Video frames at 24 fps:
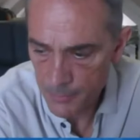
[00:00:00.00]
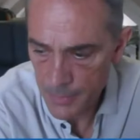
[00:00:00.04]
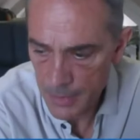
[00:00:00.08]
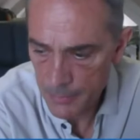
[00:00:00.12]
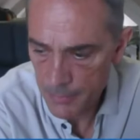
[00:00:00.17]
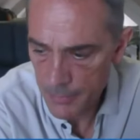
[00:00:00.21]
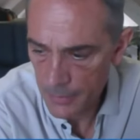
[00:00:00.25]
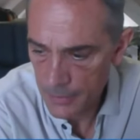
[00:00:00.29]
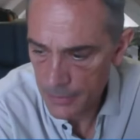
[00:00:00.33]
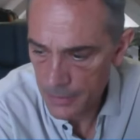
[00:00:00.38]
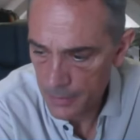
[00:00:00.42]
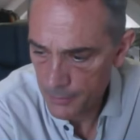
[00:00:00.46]

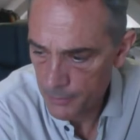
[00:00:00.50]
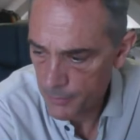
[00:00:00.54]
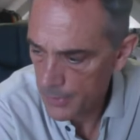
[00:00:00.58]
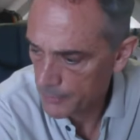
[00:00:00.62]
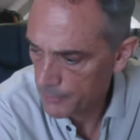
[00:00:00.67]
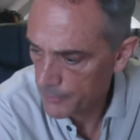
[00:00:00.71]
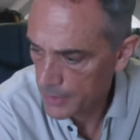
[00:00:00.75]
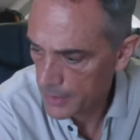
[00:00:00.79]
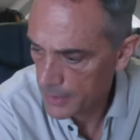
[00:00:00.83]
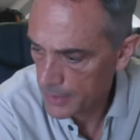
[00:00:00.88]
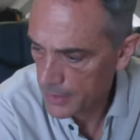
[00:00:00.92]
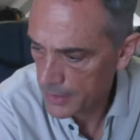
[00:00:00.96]
people in the
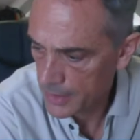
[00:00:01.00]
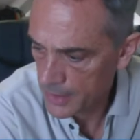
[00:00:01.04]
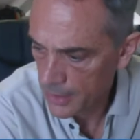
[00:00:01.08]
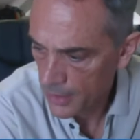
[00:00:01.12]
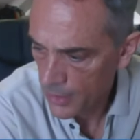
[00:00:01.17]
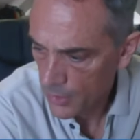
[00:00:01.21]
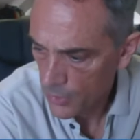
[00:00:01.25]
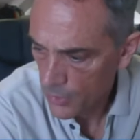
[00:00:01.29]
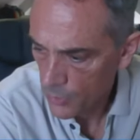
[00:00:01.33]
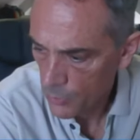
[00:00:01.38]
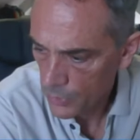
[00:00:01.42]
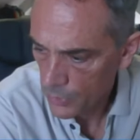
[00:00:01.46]
Premier League
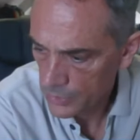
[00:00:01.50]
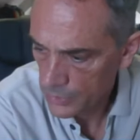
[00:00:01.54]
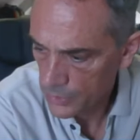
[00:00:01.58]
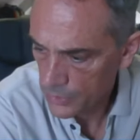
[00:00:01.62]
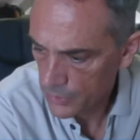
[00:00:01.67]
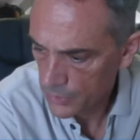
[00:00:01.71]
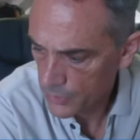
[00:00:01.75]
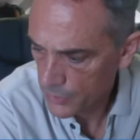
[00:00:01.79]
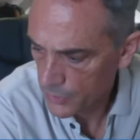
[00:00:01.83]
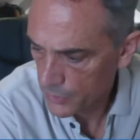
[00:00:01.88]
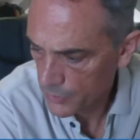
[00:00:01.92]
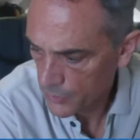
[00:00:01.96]
what
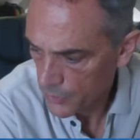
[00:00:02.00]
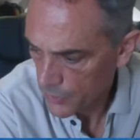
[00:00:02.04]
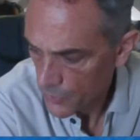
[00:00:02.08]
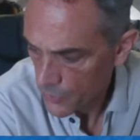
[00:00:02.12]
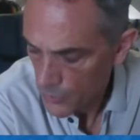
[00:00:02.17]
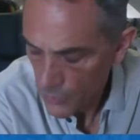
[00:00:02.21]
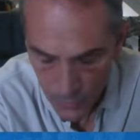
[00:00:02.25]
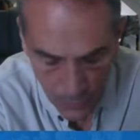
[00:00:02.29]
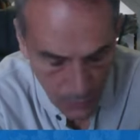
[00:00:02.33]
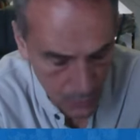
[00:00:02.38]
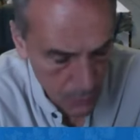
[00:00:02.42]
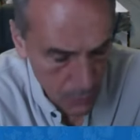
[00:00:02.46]
you're
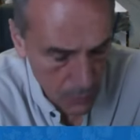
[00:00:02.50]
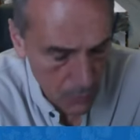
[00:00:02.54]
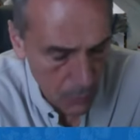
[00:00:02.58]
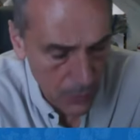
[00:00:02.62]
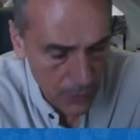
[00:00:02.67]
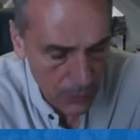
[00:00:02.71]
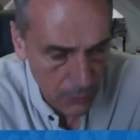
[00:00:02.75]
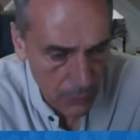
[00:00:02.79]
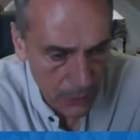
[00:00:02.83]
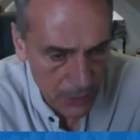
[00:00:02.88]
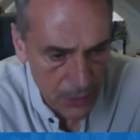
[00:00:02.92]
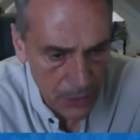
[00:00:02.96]

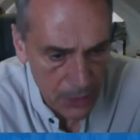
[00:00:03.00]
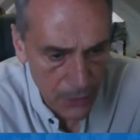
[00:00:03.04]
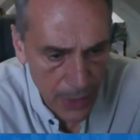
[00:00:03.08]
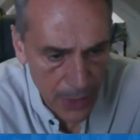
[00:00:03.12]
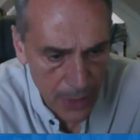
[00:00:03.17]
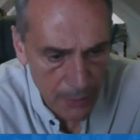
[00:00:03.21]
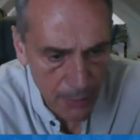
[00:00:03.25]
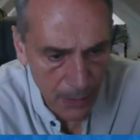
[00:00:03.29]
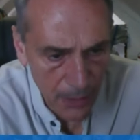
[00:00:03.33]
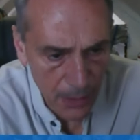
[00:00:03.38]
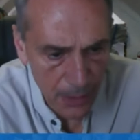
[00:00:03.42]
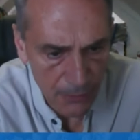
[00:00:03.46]

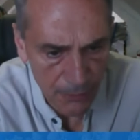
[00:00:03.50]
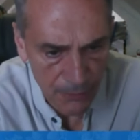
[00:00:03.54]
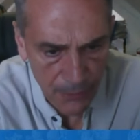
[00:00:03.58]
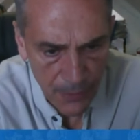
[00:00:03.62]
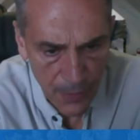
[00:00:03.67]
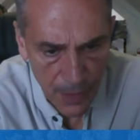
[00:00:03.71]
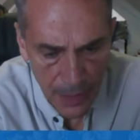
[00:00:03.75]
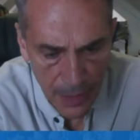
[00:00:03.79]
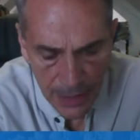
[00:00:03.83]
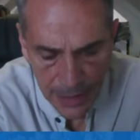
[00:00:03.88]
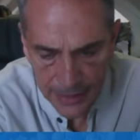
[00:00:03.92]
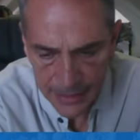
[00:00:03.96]
able of.
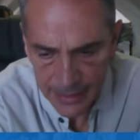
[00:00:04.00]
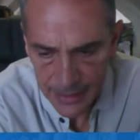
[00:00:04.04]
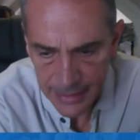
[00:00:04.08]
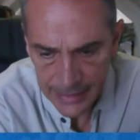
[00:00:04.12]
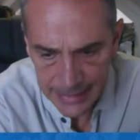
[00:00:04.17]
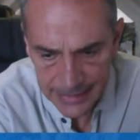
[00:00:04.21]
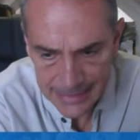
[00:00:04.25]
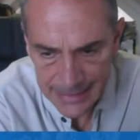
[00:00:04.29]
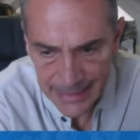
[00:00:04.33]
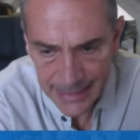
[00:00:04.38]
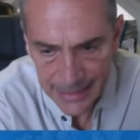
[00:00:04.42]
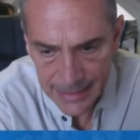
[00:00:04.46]
And I
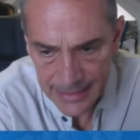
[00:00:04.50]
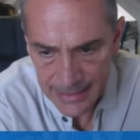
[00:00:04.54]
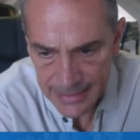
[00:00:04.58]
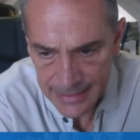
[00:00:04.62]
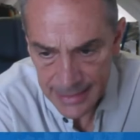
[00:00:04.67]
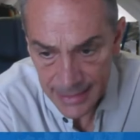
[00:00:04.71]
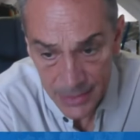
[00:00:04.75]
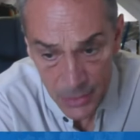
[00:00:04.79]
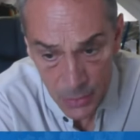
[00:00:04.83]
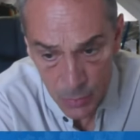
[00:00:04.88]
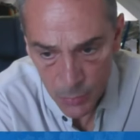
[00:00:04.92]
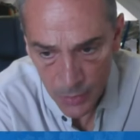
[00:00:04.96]
think
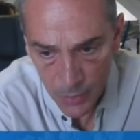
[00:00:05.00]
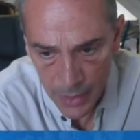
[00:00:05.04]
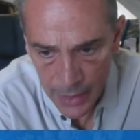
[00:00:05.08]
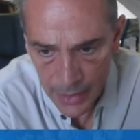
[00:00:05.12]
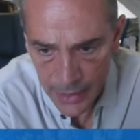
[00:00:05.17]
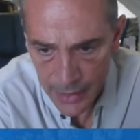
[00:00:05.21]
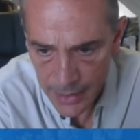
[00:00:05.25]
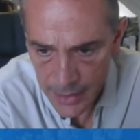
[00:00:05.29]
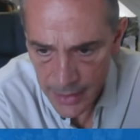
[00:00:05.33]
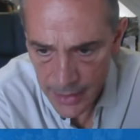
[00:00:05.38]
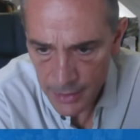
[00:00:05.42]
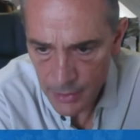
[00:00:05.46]
that's
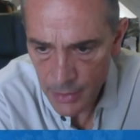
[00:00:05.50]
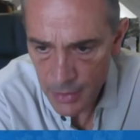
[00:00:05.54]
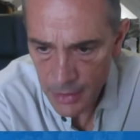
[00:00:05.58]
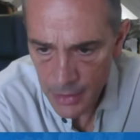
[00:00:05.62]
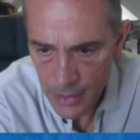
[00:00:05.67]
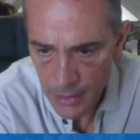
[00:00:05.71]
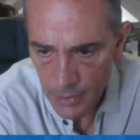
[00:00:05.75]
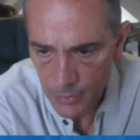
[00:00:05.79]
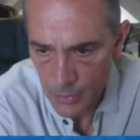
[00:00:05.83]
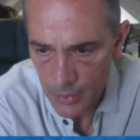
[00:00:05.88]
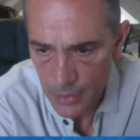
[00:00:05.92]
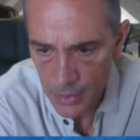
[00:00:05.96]
why
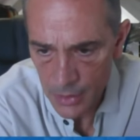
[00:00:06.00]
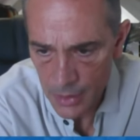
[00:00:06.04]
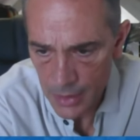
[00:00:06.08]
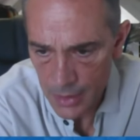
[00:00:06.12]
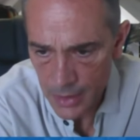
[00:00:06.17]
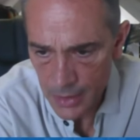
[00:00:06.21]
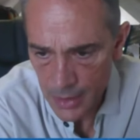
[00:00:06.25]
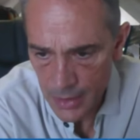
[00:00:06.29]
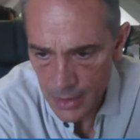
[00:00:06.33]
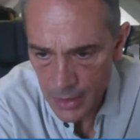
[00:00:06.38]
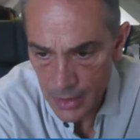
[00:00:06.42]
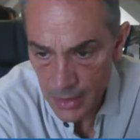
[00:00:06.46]

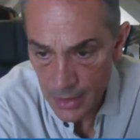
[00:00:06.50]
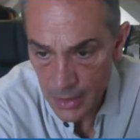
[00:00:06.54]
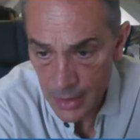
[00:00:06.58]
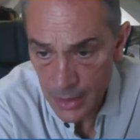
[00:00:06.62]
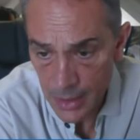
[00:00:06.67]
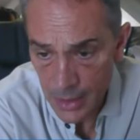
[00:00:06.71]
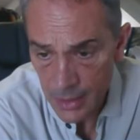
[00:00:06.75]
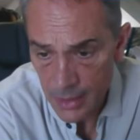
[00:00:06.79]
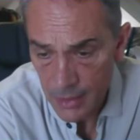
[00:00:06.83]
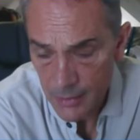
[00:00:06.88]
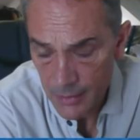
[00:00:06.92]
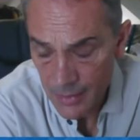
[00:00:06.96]

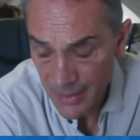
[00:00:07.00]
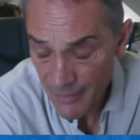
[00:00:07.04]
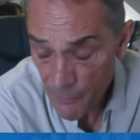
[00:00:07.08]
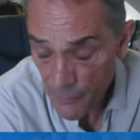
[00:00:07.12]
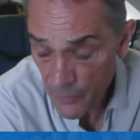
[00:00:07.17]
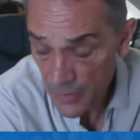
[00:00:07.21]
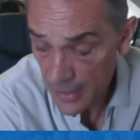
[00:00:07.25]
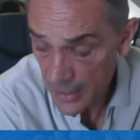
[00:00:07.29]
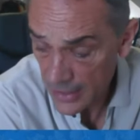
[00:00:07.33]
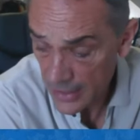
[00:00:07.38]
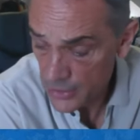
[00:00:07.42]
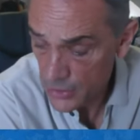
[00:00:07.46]
if
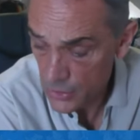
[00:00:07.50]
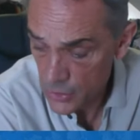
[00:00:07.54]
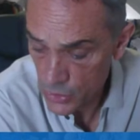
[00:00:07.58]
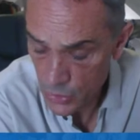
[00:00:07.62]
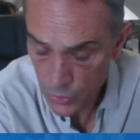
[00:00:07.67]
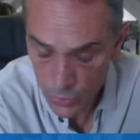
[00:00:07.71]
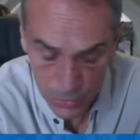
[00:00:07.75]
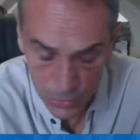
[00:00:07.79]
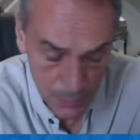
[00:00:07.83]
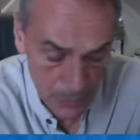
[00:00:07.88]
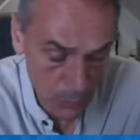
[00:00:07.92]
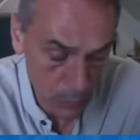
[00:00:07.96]
he has to
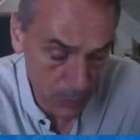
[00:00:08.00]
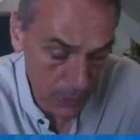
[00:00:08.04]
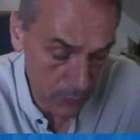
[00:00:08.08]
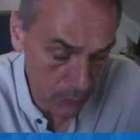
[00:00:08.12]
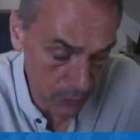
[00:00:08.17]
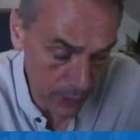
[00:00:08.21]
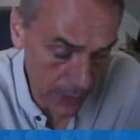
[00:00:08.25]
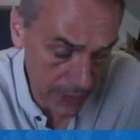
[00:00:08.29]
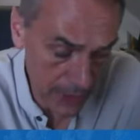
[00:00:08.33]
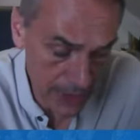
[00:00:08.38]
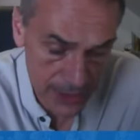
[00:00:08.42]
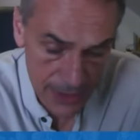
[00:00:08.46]
choose between
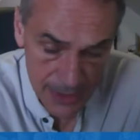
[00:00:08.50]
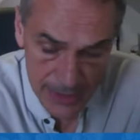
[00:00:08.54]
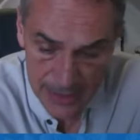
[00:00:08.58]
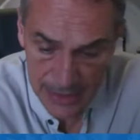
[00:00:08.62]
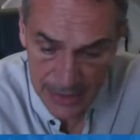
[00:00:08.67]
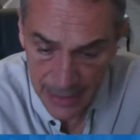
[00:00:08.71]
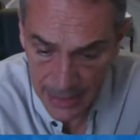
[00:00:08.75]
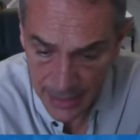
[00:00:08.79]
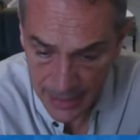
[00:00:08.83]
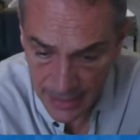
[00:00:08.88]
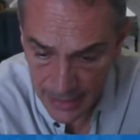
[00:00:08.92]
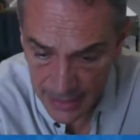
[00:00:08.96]
Rangers
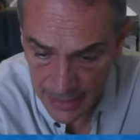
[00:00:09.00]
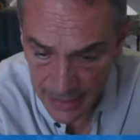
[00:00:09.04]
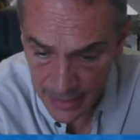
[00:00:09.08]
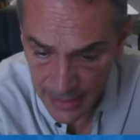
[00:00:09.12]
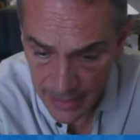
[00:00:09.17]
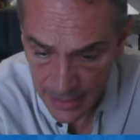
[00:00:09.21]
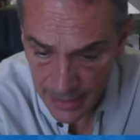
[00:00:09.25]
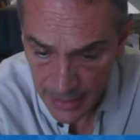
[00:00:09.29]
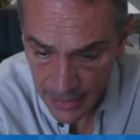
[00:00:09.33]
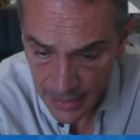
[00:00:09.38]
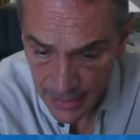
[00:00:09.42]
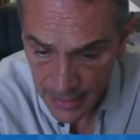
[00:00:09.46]
and
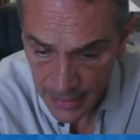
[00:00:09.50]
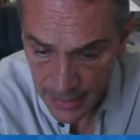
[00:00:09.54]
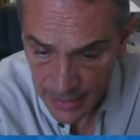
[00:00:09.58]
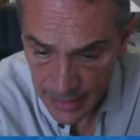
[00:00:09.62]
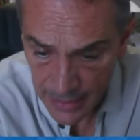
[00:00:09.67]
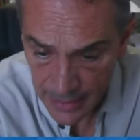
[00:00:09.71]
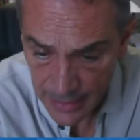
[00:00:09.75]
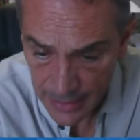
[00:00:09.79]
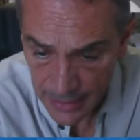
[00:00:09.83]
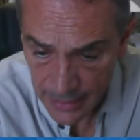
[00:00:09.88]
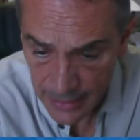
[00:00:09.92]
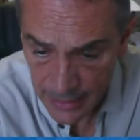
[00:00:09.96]

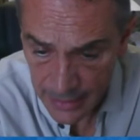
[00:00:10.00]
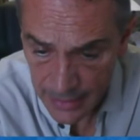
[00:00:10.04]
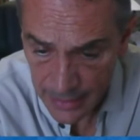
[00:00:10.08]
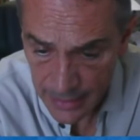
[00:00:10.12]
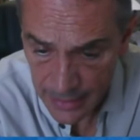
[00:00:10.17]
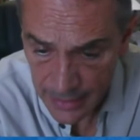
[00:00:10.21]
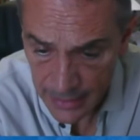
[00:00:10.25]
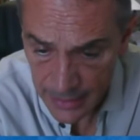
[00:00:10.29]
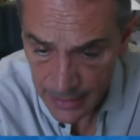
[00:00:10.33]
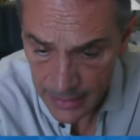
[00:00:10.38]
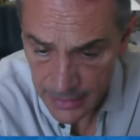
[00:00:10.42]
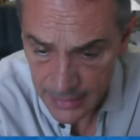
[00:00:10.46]

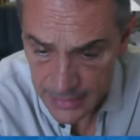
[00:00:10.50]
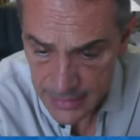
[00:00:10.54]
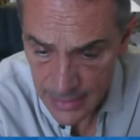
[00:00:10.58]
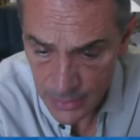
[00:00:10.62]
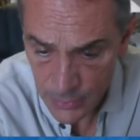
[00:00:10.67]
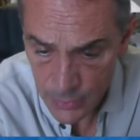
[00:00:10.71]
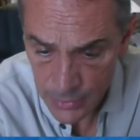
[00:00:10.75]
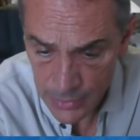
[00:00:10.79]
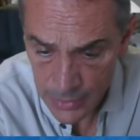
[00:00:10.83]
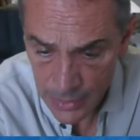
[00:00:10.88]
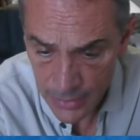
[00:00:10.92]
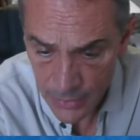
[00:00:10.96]

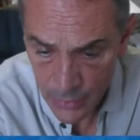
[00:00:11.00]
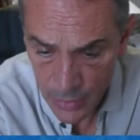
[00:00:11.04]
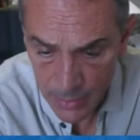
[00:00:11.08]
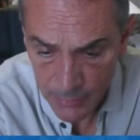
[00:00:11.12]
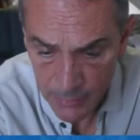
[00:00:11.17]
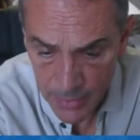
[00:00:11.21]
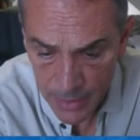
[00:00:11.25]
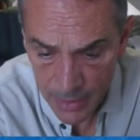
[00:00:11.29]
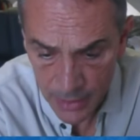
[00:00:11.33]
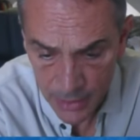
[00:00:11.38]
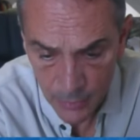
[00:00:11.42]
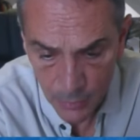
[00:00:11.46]
Saudi
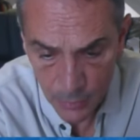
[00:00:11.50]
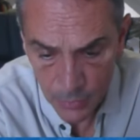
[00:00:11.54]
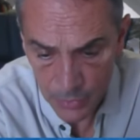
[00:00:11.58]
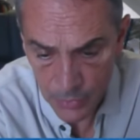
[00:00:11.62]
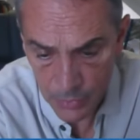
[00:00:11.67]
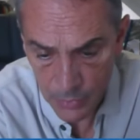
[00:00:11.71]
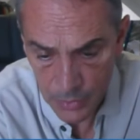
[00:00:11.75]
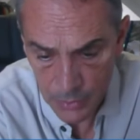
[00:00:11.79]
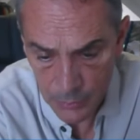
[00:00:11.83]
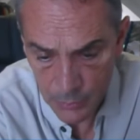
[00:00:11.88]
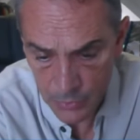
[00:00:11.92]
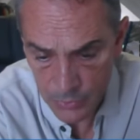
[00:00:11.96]
Arabia, he
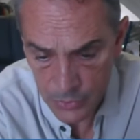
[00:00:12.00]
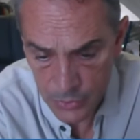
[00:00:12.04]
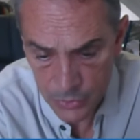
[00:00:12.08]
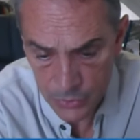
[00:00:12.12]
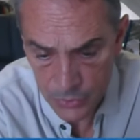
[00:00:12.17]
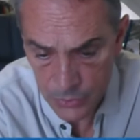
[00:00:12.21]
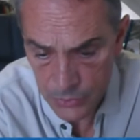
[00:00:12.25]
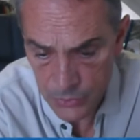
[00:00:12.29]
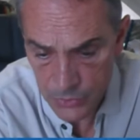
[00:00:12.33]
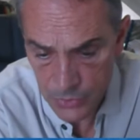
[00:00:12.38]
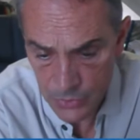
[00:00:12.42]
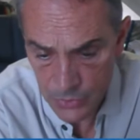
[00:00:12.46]
will choose